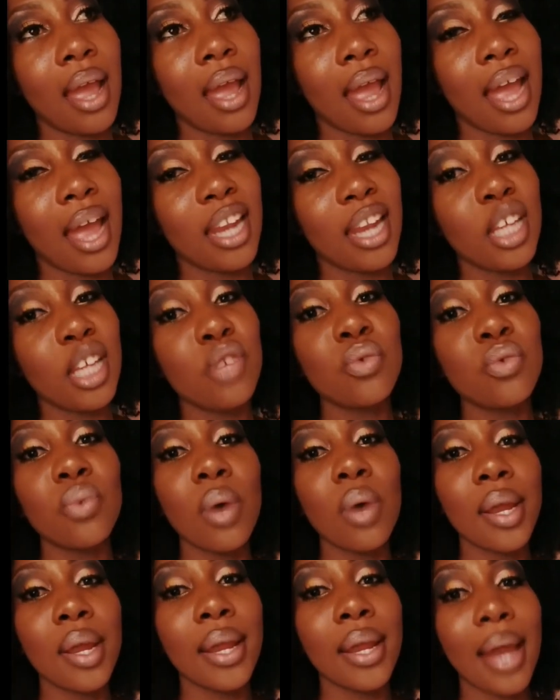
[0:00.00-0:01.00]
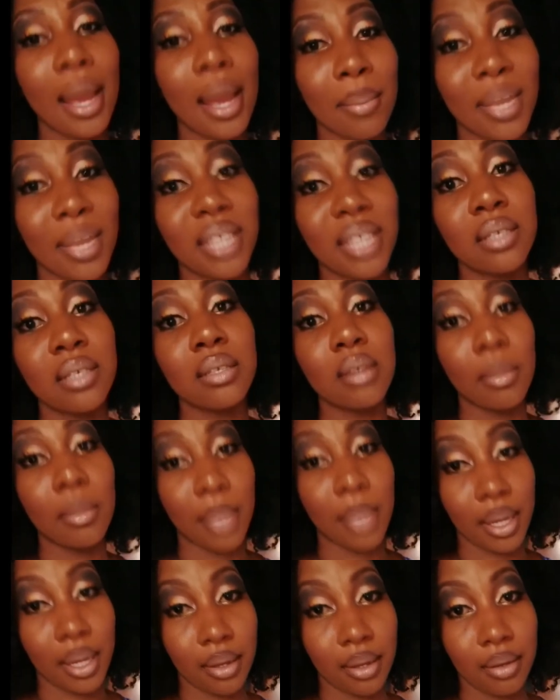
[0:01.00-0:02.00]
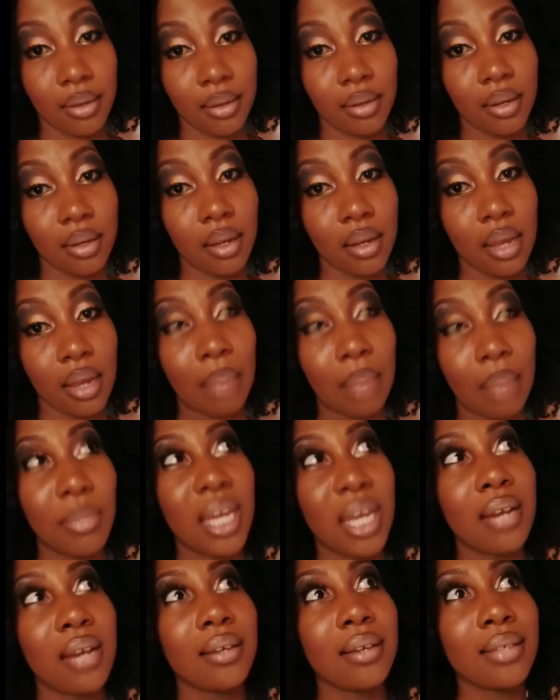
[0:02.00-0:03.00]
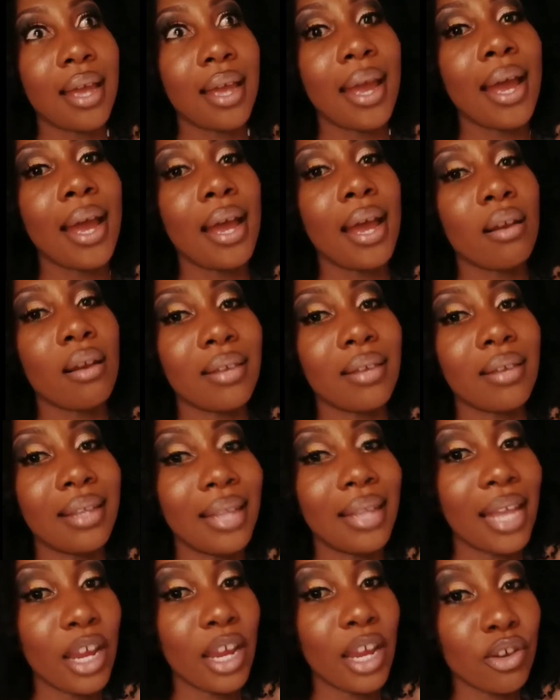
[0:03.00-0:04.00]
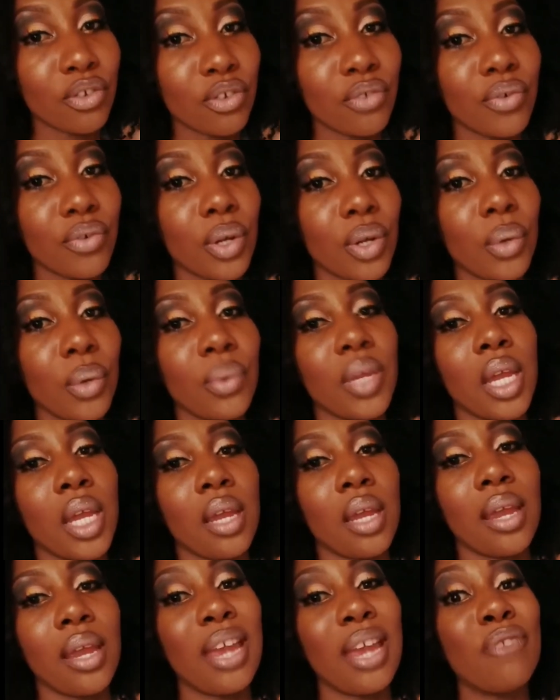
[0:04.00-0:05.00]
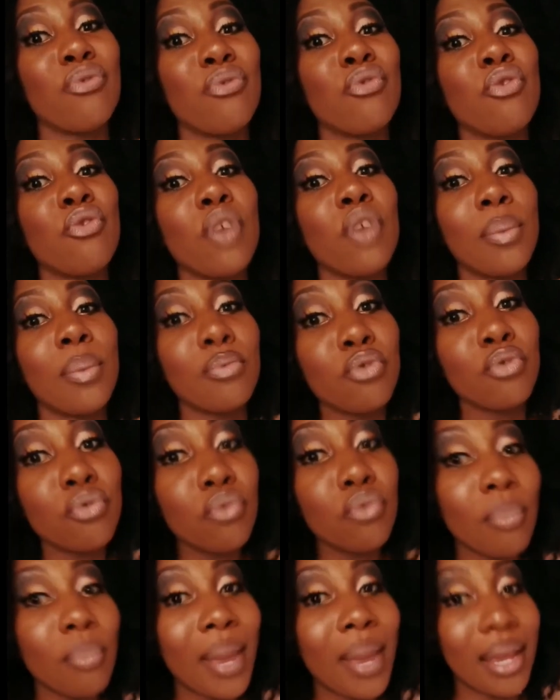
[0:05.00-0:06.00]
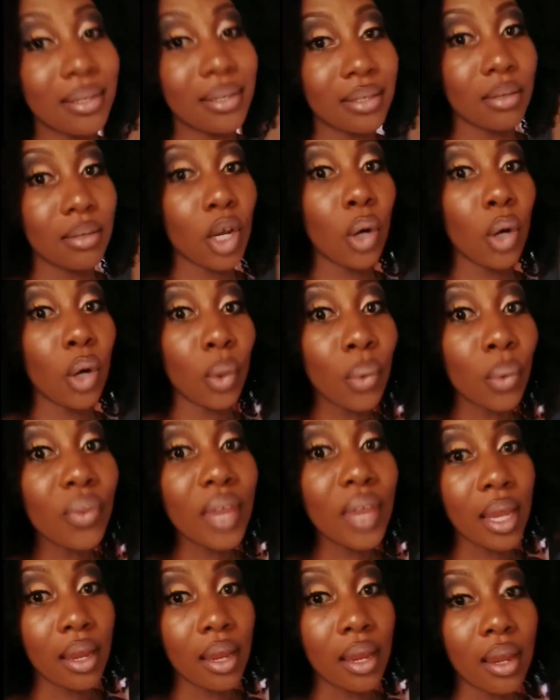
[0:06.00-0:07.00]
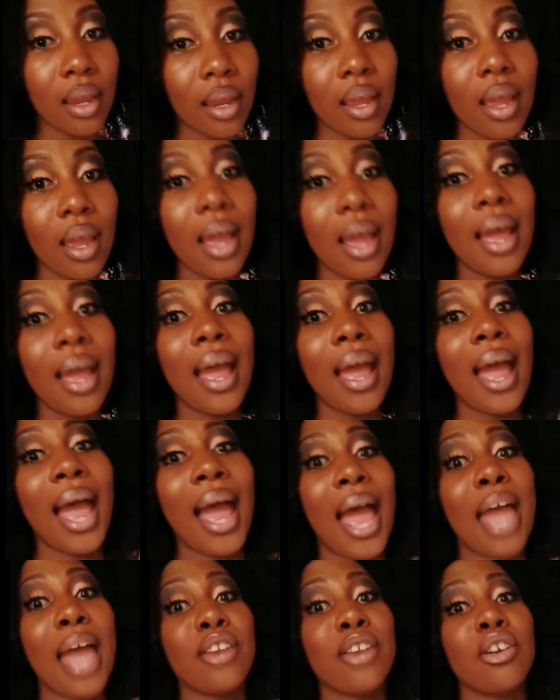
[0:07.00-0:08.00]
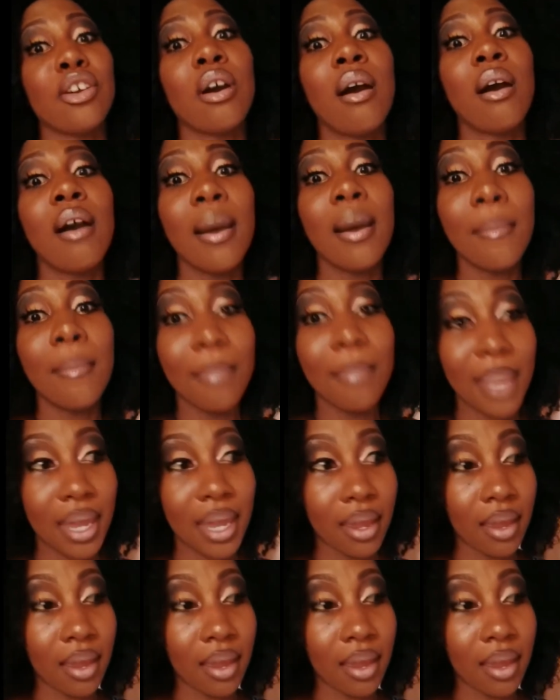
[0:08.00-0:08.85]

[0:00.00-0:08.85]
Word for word: and he swung it at my stomach. And because I had on layers of clothing, it ripped through my clothing and cut me